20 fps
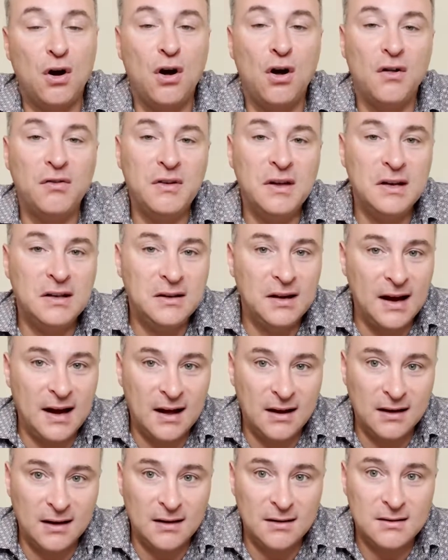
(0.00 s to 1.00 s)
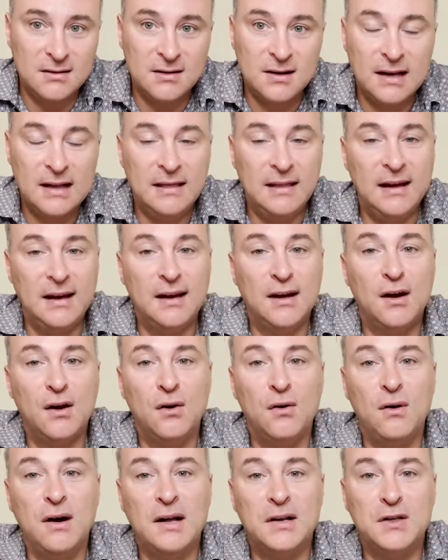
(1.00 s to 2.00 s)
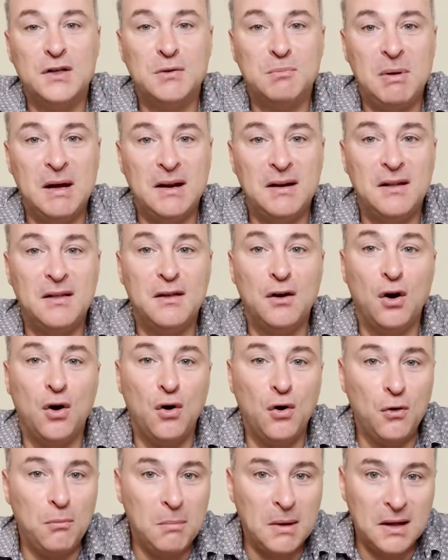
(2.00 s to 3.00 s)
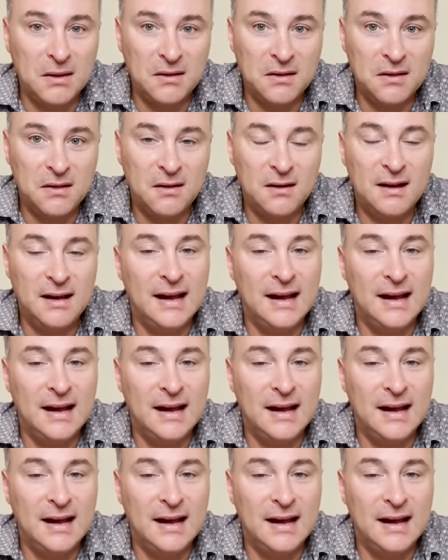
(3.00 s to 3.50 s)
all the Italians, they go and spend the whole month